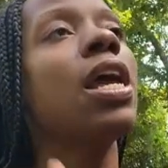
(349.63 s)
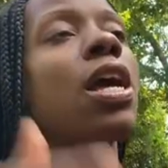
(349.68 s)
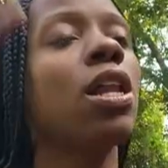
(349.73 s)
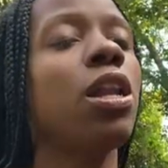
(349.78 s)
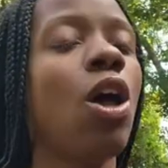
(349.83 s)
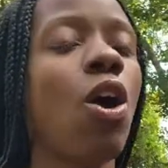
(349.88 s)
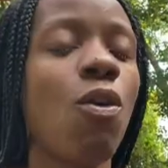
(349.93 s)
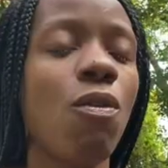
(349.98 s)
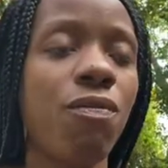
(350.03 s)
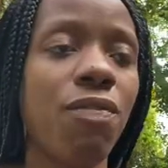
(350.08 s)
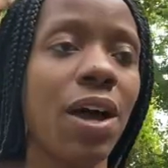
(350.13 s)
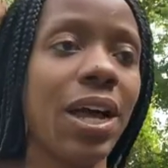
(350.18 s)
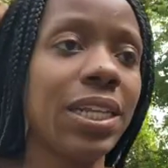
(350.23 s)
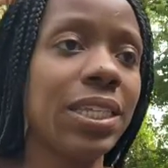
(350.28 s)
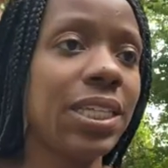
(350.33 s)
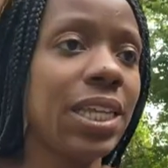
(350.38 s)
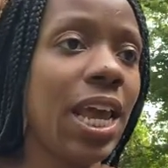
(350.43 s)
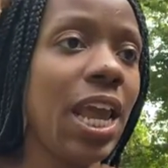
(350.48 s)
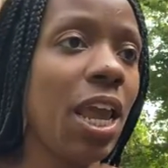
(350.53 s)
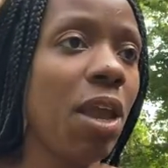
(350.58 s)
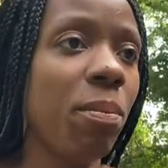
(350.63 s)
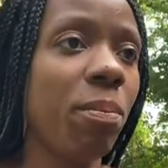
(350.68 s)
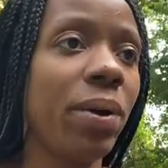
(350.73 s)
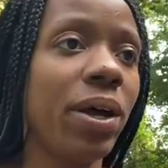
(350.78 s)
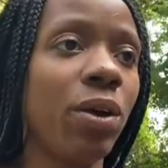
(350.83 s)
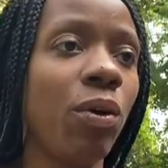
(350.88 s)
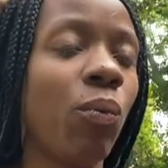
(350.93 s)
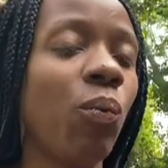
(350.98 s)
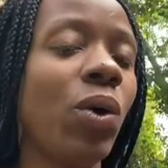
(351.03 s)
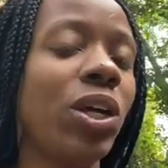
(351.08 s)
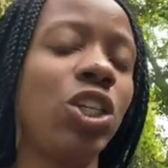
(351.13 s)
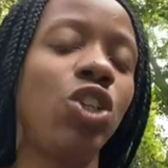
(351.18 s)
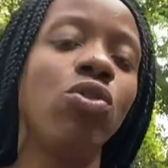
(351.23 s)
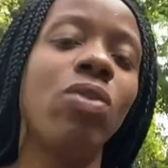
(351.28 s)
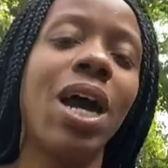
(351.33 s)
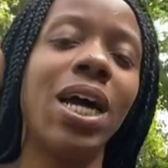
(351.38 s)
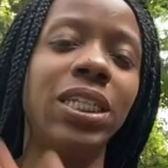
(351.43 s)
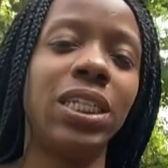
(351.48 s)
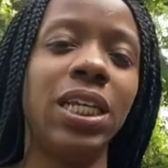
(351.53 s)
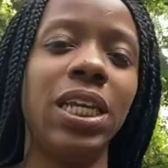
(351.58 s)
clone Fontaine, but once you
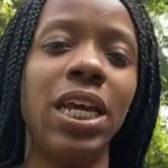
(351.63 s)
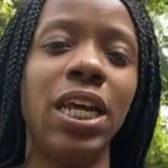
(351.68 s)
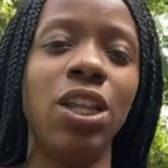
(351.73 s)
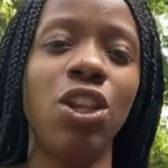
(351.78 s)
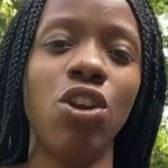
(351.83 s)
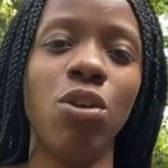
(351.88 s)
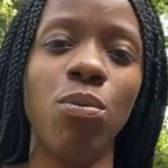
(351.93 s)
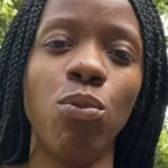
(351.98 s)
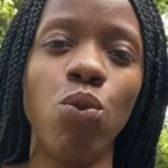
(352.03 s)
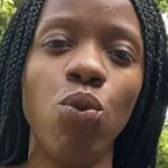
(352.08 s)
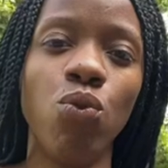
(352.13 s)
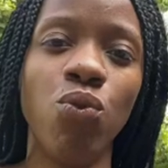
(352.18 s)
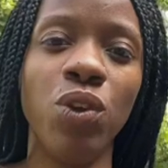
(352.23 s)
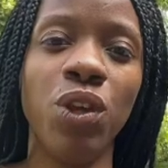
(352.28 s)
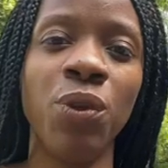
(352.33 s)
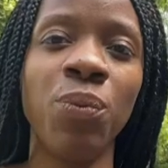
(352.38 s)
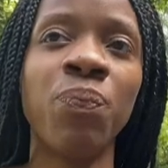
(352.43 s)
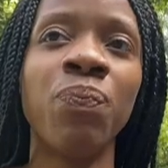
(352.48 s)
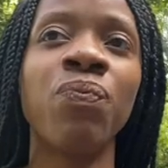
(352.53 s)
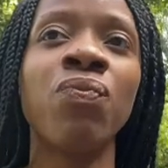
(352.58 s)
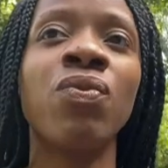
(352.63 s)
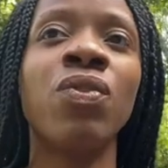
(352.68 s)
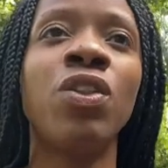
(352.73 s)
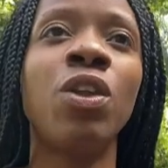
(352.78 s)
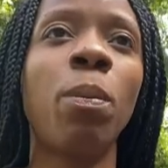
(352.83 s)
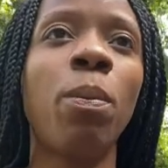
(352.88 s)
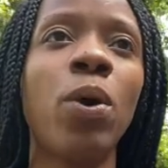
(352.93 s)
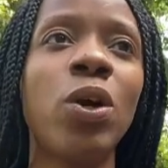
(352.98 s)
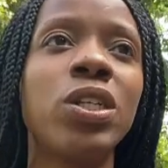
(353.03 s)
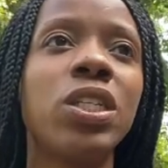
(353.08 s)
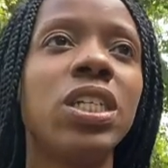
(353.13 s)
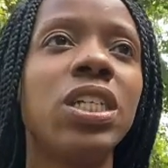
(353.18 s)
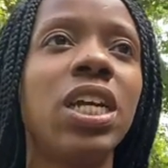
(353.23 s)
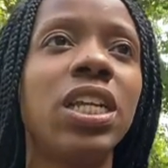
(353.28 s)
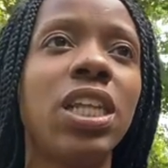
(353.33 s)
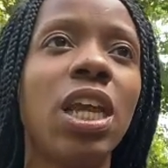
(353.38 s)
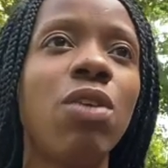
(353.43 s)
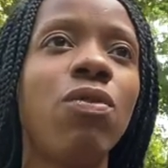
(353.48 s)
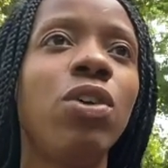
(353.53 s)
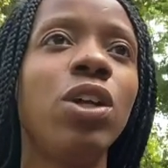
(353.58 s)
got to the end of the movie, the person that
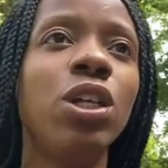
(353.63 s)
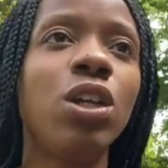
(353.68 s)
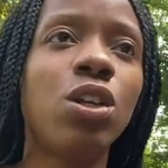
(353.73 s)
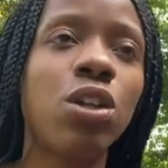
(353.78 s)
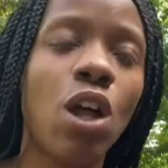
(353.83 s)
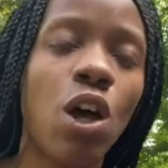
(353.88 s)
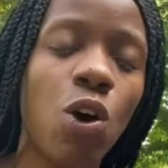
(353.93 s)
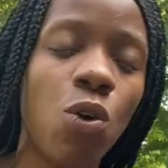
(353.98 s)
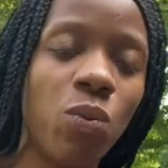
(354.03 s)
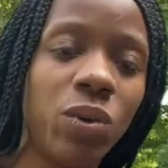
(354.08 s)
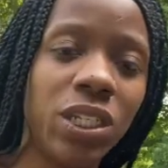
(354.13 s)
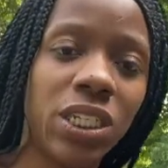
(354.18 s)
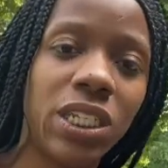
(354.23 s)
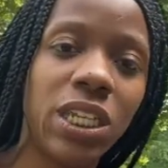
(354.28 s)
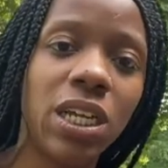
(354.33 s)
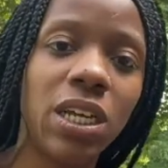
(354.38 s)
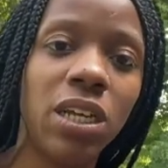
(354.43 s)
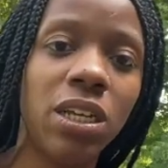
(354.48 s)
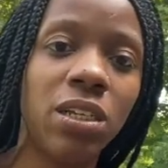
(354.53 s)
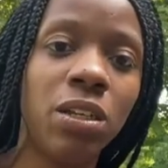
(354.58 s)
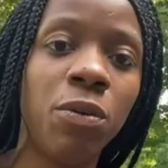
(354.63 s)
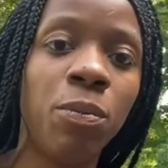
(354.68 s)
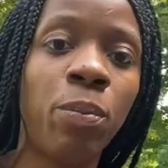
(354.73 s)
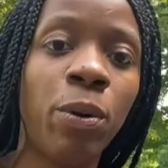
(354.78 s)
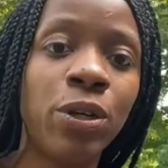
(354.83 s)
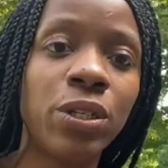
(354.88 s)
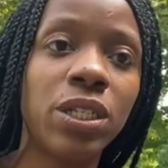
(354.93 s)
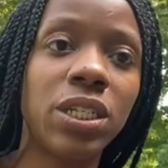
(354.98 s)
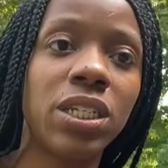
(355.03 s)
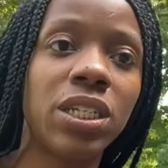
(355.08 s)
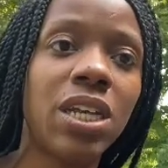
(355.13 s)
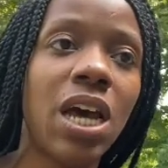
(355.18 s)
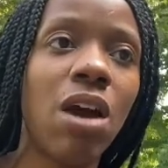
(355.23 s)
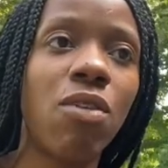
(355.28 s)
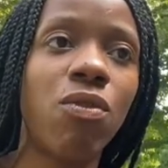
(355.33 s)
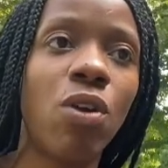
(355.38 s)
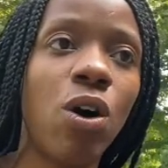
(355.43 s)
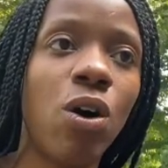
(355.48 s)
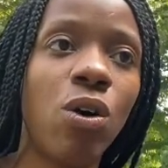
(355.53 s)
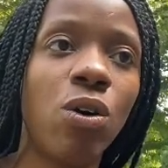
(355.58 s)
they really cloned was the person
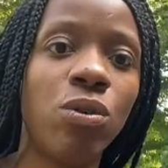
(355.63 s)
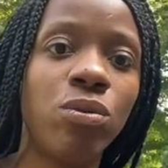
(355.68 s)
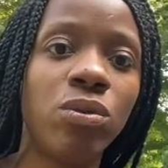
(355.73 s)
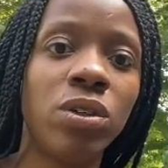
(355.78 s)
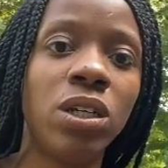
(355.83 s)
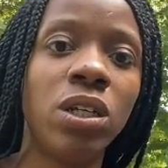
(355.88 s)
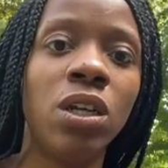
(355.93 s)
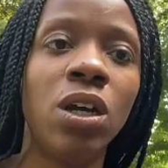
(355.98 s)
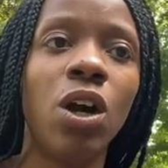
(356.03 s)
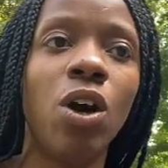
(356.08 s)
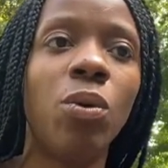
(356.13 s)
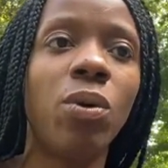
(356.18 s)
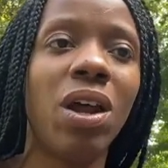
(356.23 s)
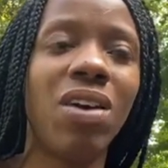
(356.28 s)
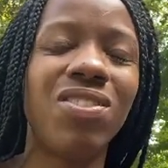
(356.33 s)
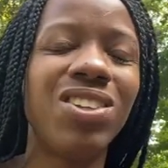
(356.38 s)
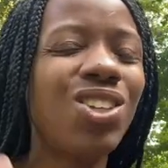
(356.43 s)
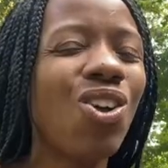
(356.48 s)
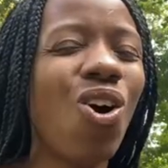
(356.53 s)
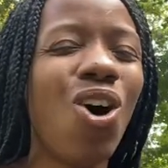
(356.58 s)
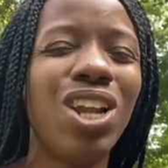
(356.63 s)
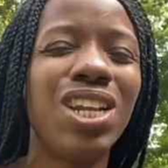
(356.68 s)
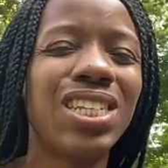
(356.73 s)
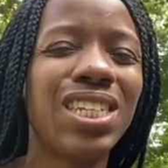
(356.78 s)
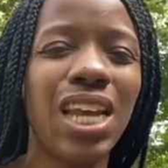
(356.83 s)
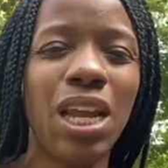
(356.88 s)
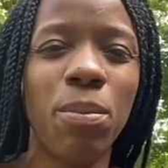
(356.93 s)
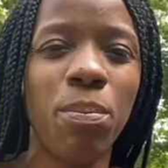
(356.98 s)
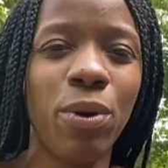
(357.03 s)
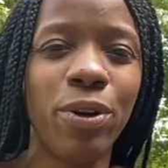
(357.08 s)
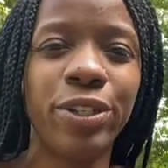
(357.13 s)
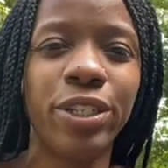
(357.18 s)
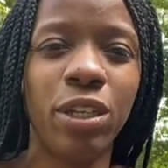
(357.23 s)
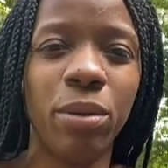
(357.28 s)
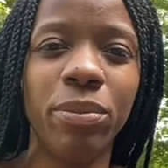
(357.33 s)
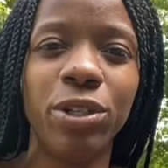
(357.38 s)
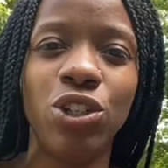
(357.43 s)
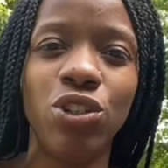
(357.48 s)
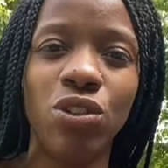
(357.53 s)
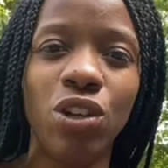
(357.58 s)
Tyrone or whatever. It's all the same person,
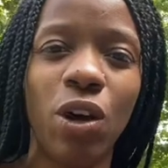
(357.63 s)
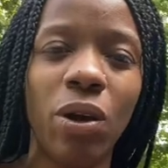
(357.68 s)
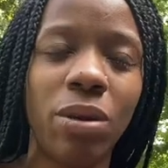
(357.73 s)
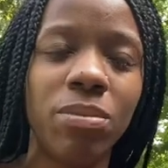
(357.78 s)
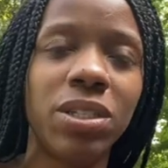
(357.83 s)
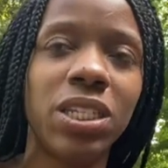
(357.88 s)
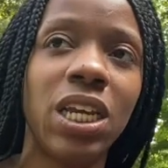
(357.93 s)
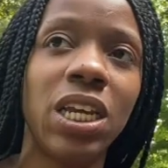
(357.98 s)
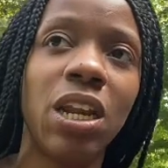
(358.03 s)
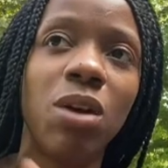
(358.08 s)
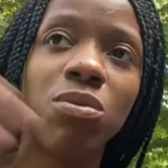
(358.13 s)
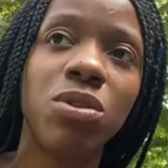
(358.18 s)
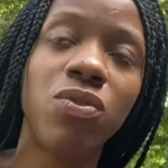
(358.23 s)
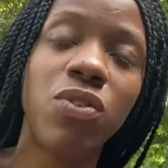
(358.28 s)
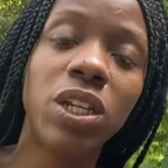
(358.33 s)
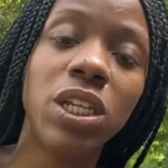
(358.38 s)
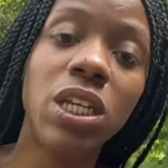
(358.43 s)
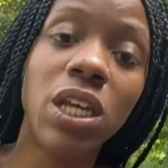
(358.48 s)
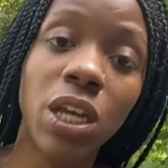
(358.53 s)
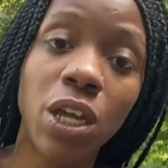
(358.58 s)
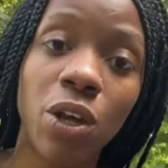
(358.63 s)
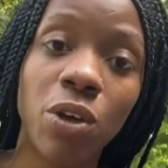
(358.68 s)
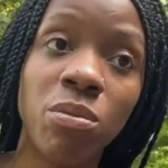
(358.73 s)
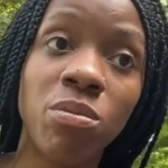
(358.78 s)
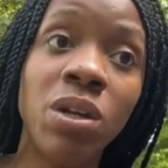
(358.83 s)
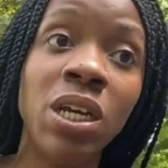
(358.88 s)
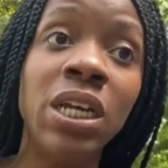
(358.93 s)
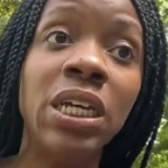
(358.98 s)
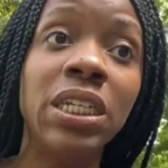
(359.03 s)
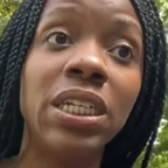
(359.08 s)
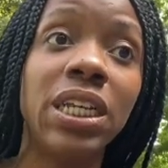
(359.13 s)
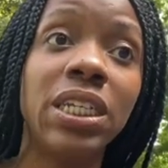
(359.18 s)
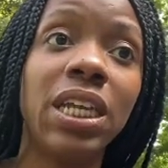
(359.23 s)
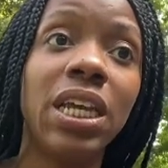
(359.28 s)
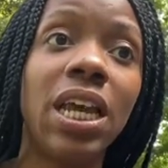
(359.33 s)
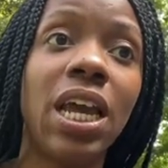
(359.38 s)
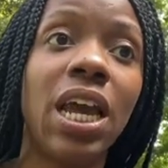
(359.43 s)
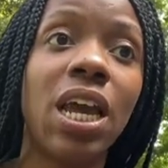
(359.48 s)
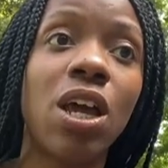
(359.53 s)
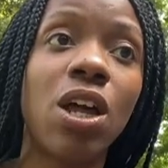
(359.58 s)
but you know what I'm saying. That was really him that they
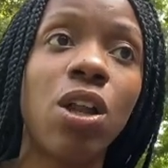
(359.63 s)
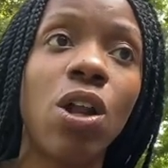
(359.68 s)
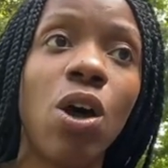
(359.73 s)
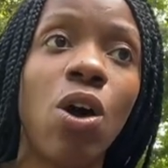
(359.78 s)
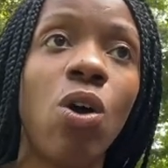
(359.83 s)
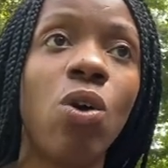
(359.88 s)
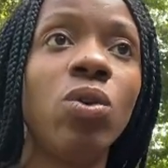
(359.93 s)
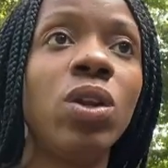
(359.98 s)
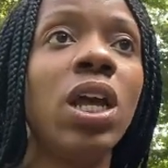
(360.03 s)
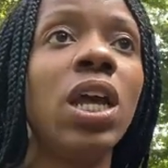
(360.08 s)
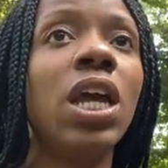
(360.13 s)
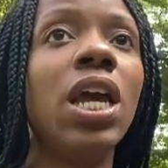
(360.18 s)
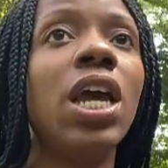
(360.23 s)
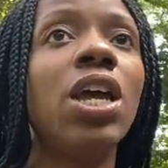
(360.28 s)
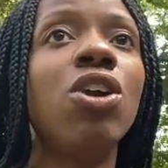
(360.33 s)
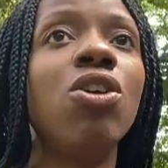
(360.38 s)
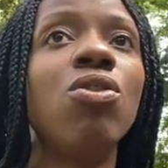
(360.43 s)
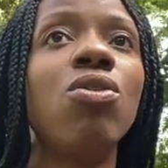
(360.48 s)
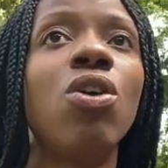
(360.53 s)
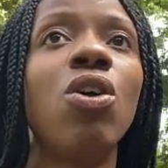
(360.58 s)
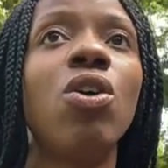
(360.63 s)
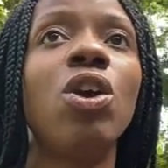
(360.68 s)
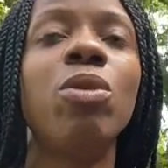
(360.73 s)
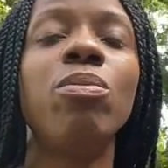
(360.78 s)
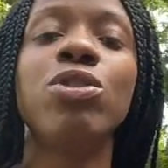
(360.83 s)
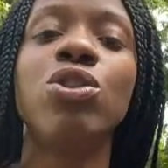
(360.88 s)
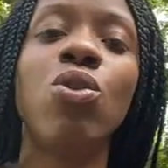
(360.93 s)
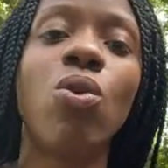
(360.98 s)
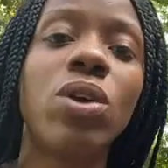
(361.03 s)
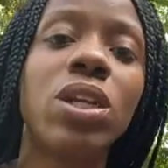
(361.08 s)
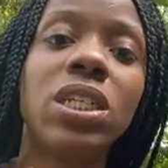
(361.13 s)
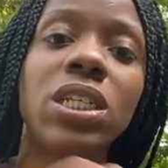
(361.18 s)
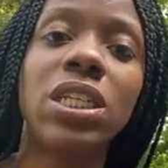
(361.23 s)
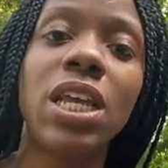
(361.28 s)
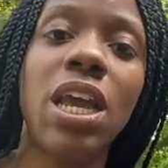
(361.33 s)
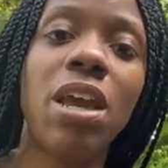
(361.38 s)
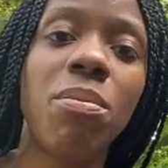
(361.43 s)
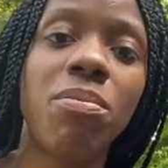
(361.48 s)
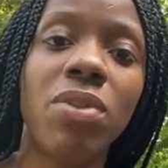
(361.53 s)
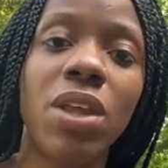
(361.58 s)
had cloned. And you know, he was doing the
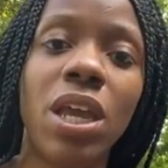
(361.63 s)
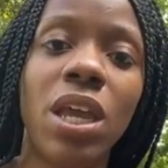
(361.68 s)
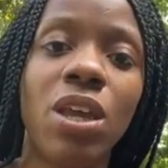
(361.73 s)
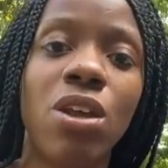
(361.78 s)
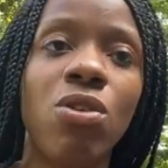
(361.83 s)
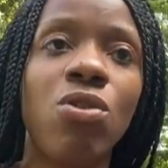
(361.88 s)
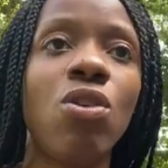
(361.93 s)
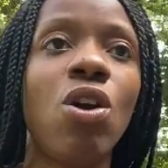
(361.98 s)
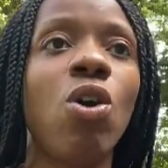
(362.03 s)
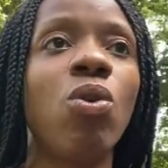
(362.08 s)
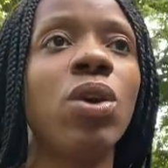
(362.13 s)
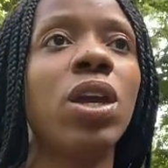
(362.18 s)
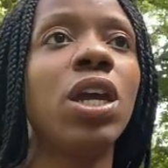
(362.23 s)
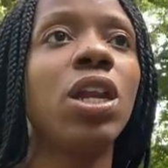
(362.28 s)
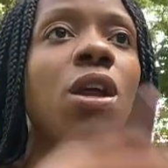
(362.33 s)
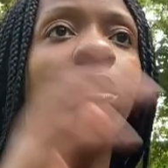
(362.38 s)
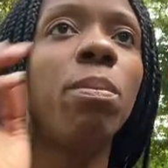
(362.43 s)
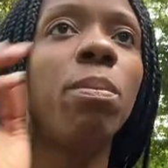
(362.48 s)
same thing, you know, getting a